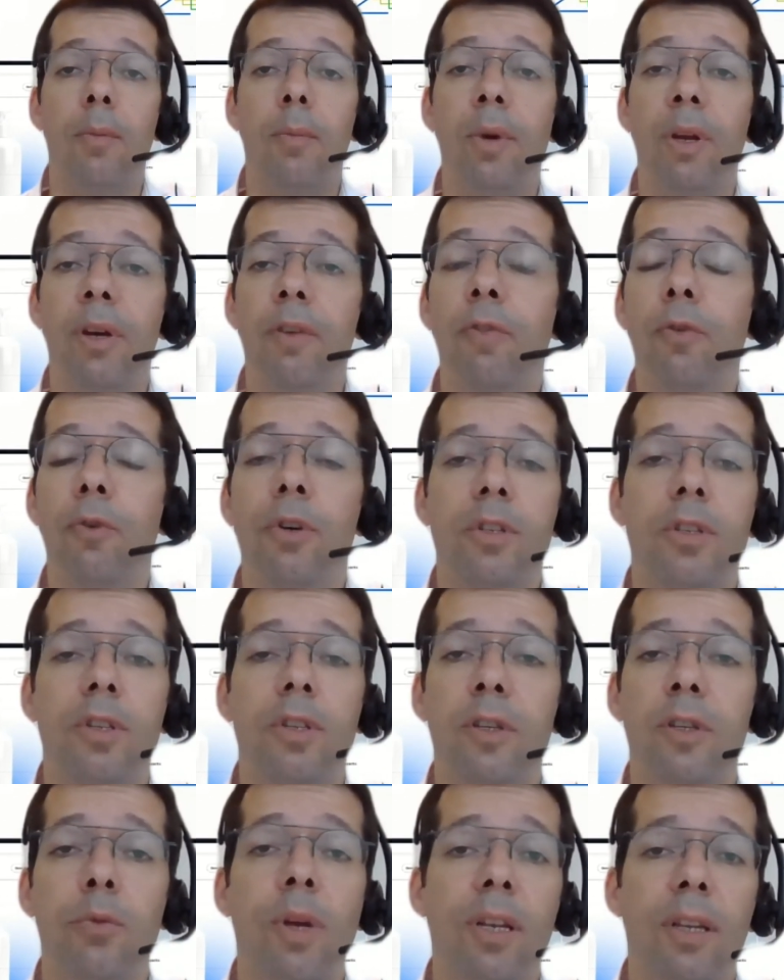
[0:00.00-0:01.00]
But of course,
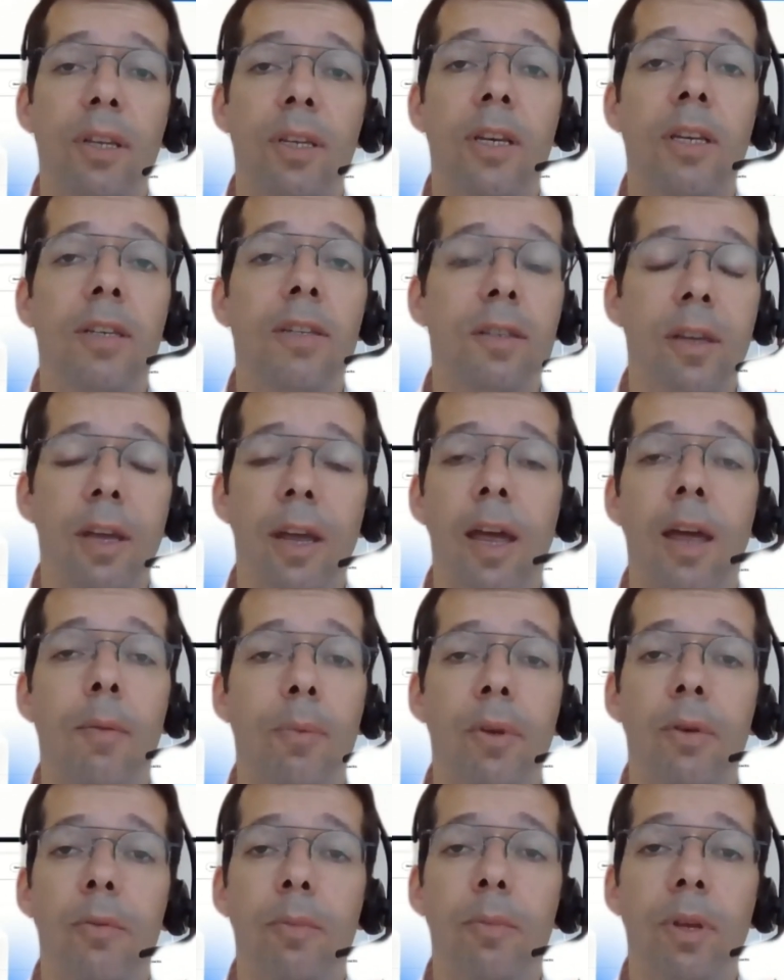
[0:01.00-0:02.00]
it's what needs to
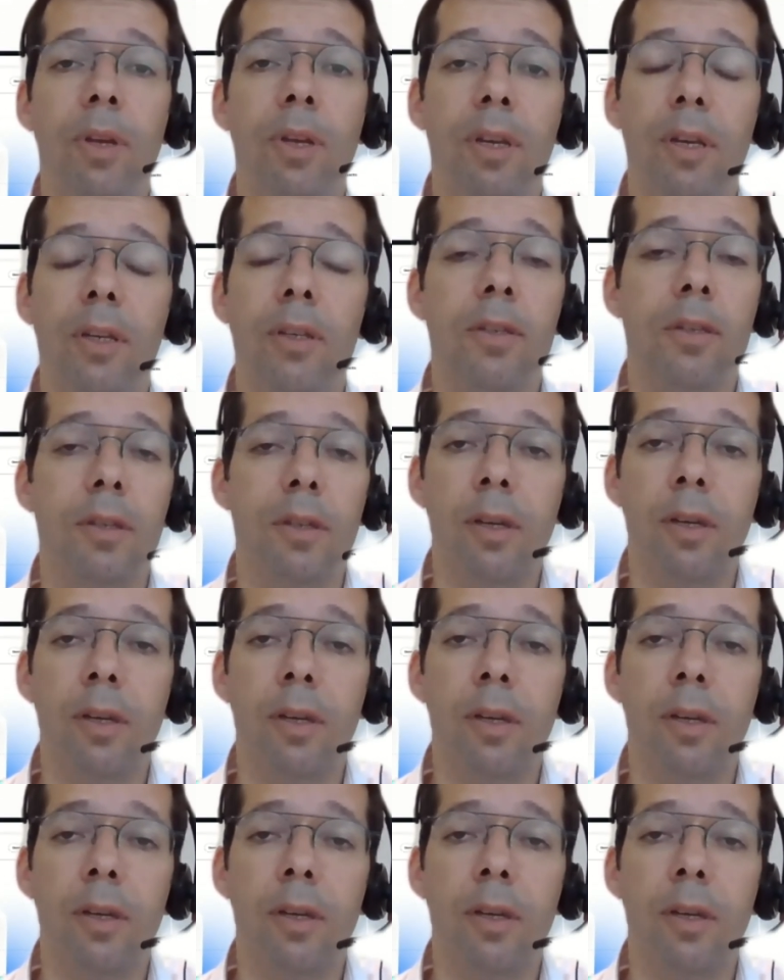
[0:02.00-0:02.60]
happen, because